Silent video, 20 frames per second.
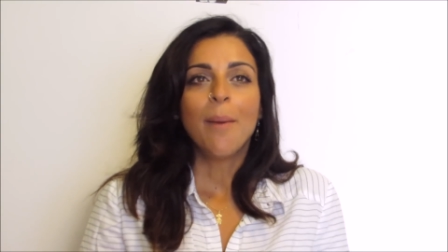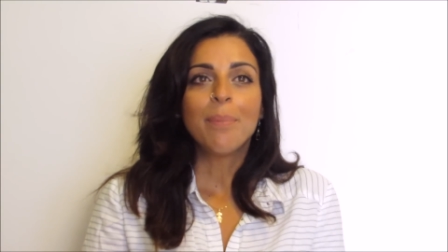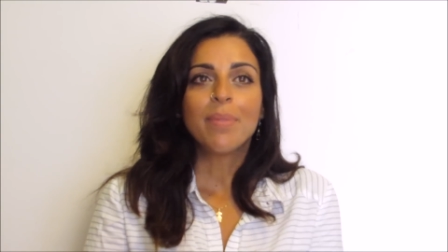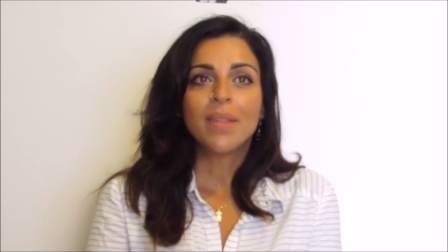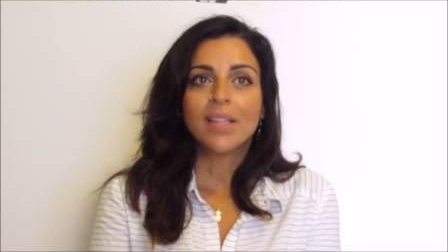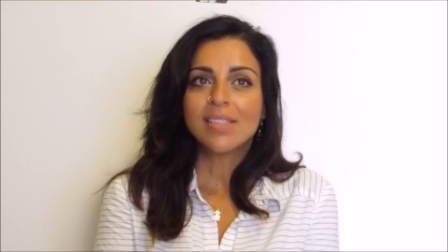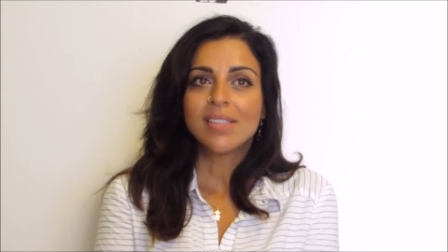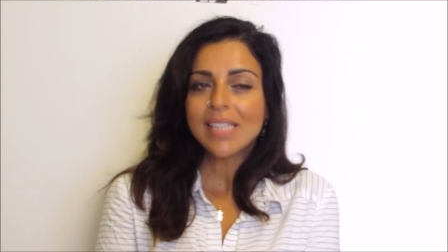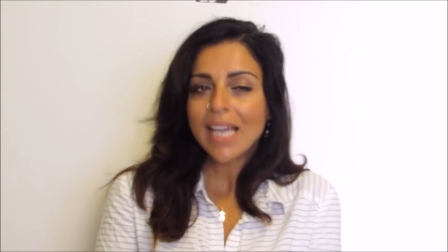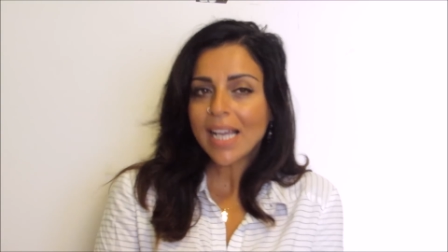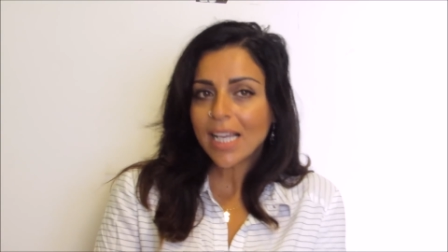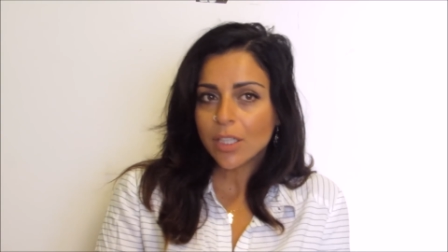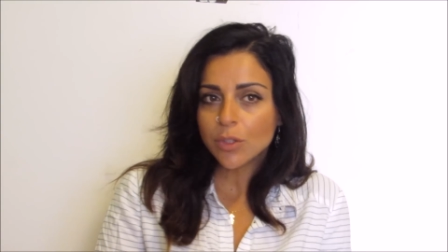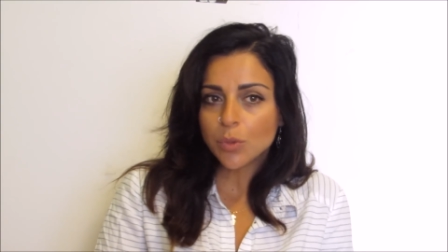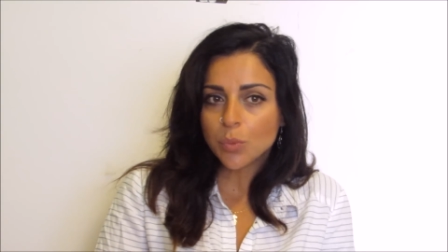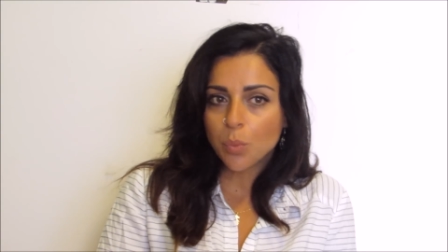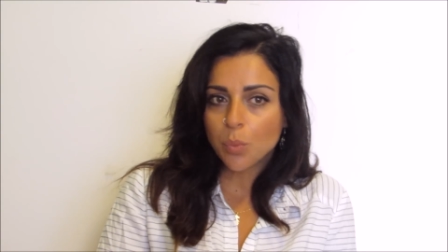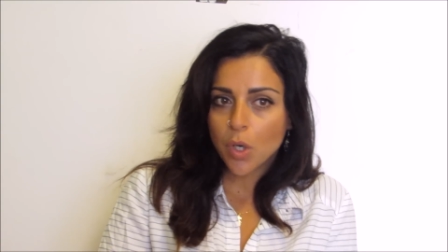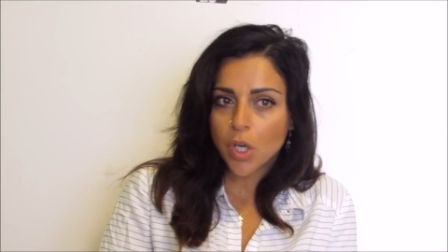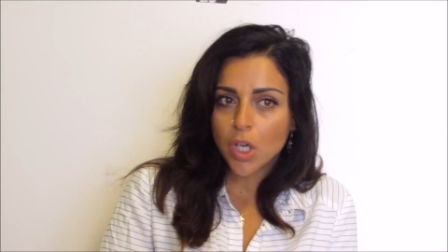The
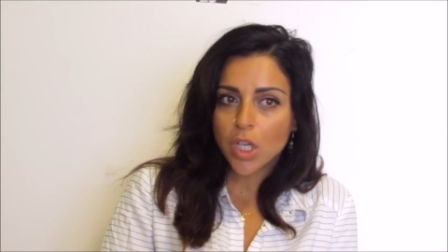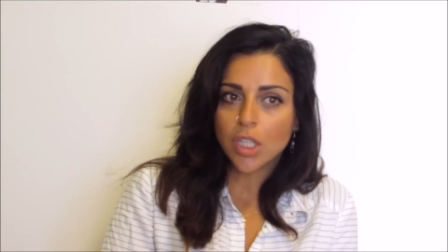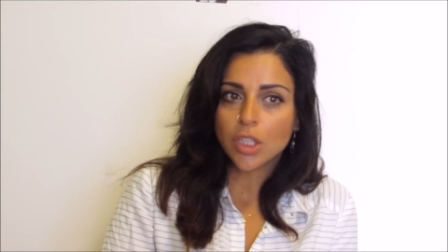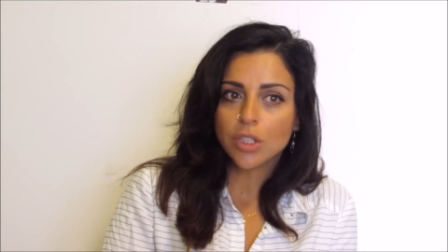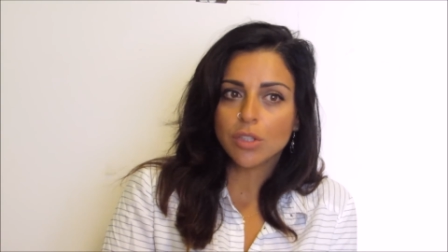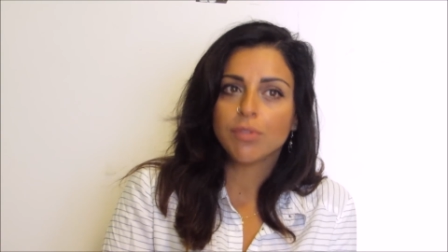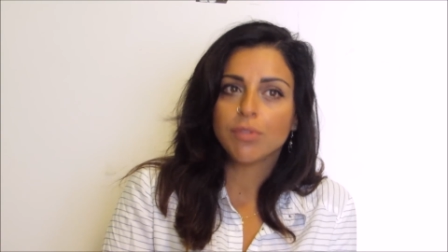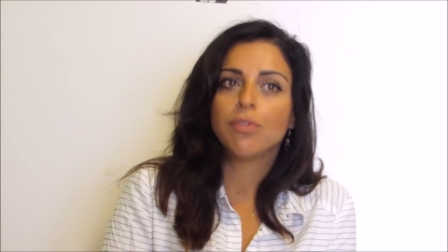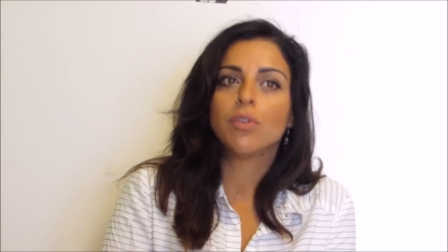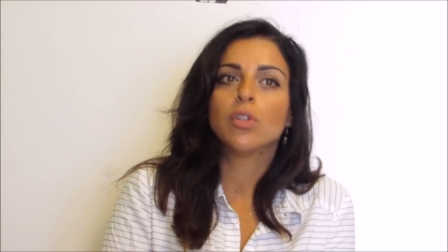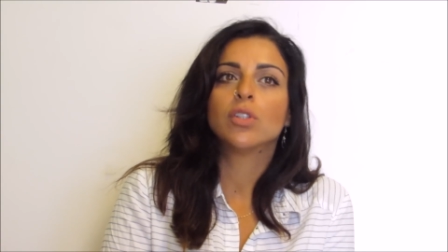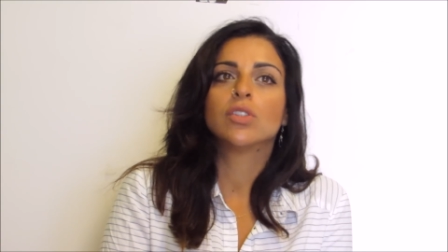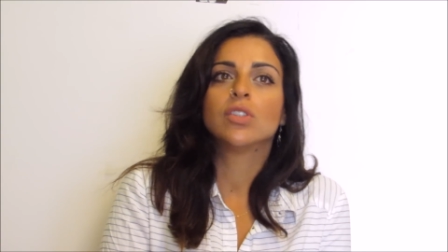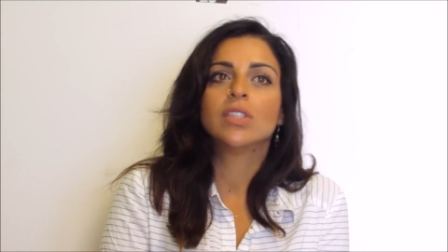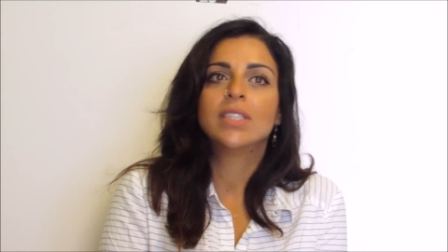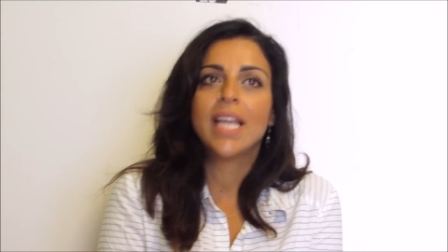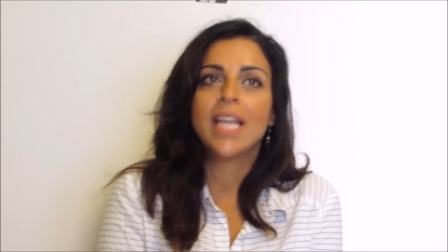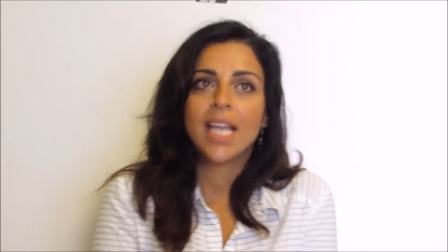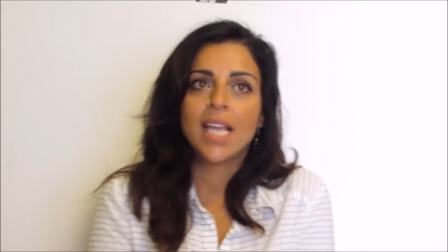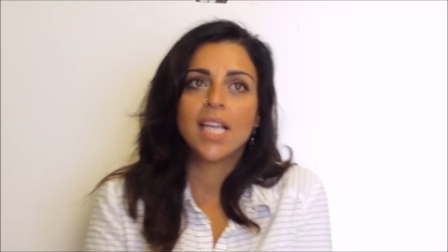second word for
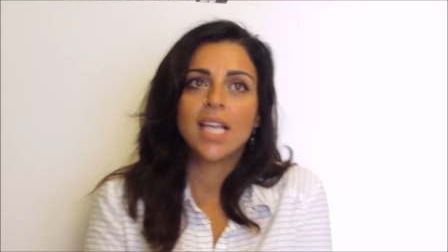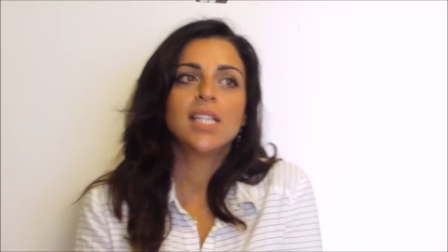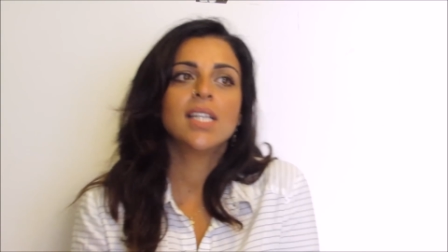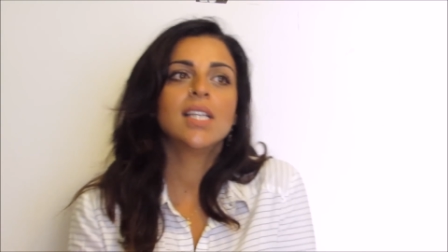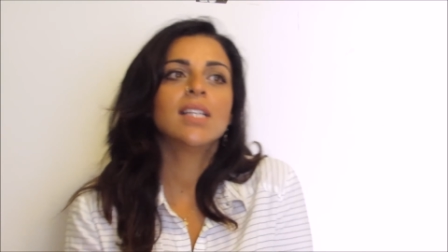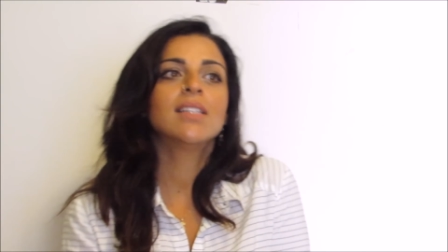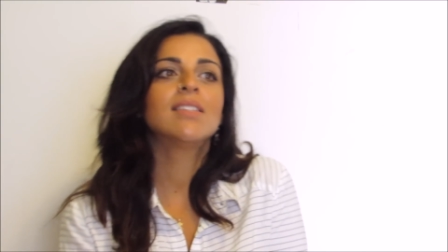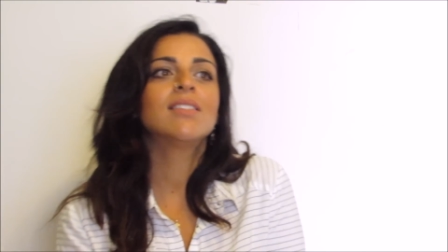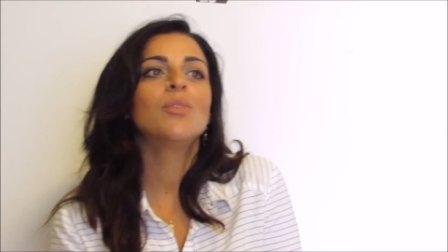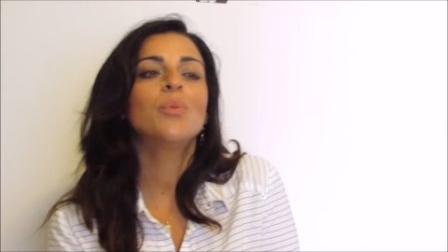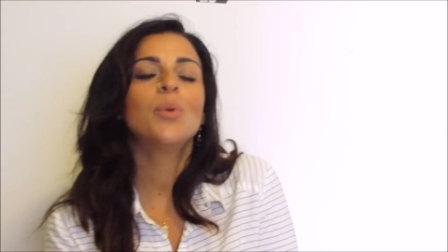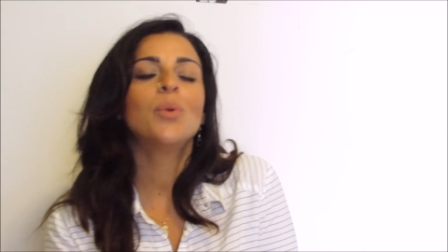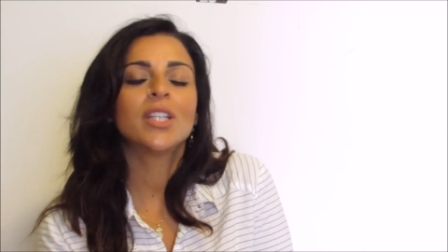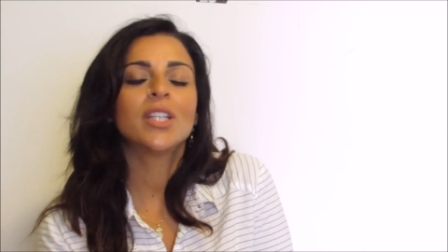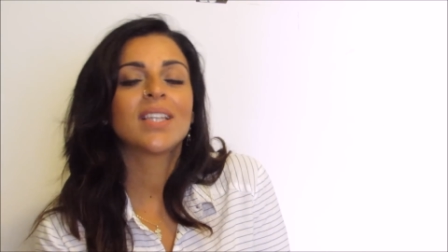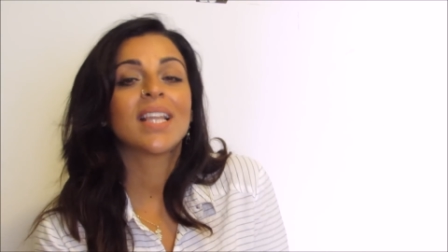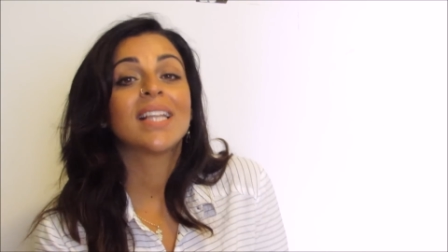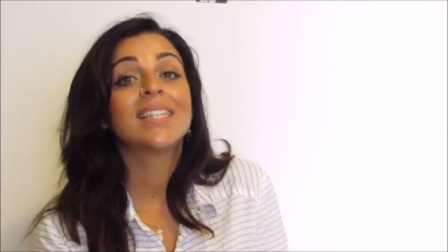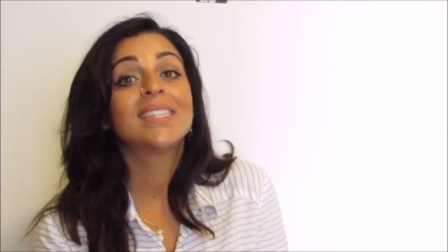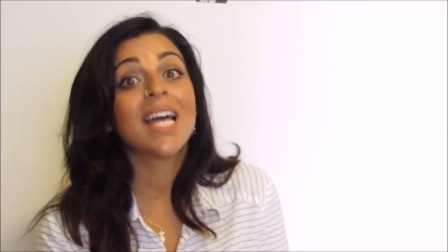today is the
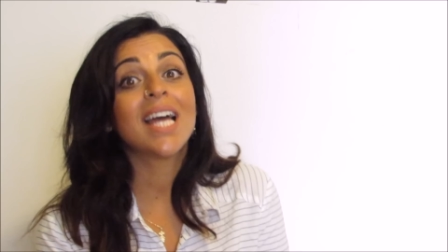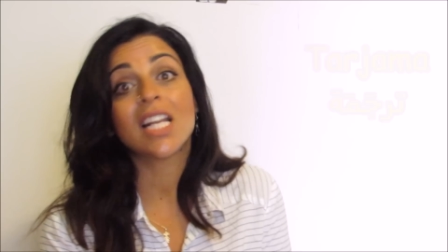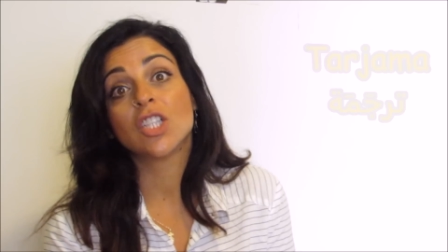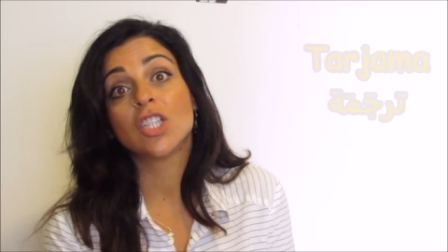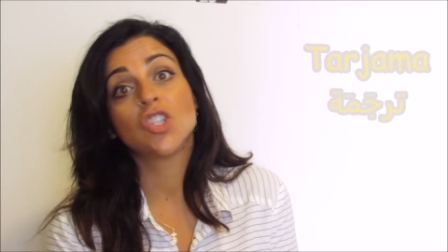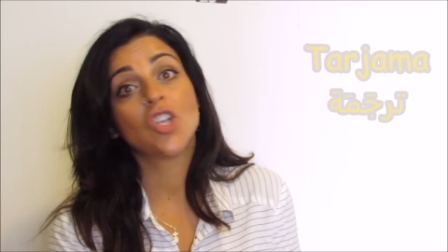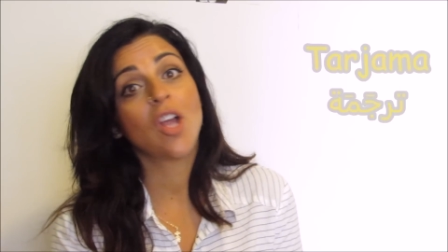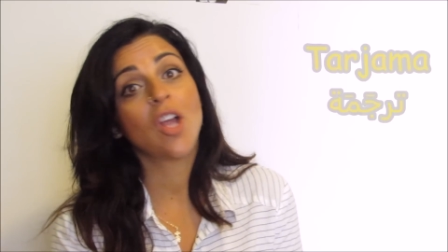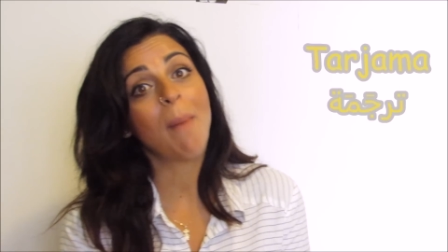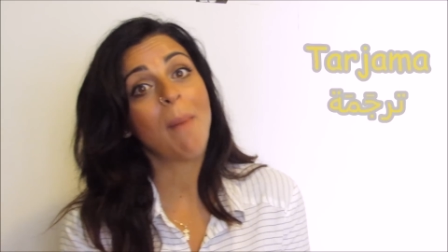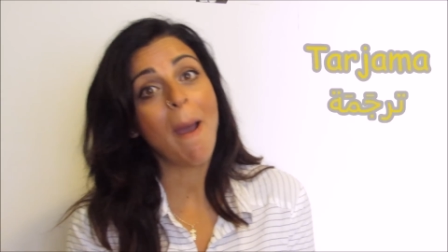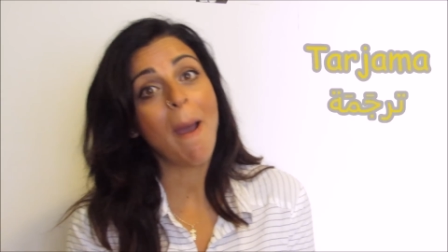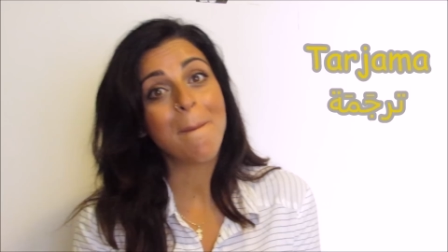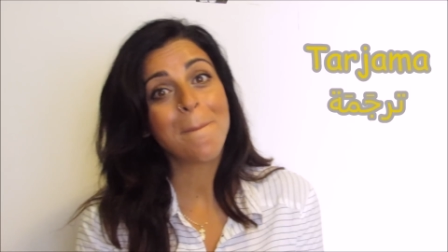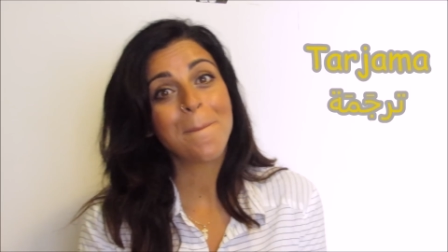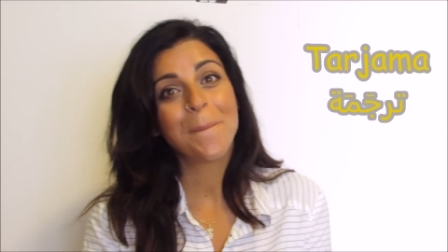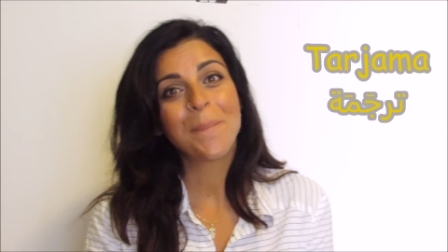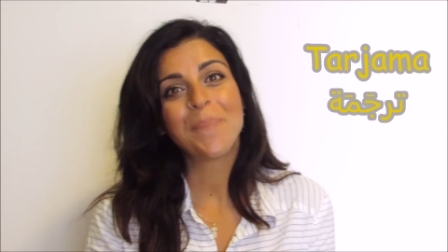word tarjama.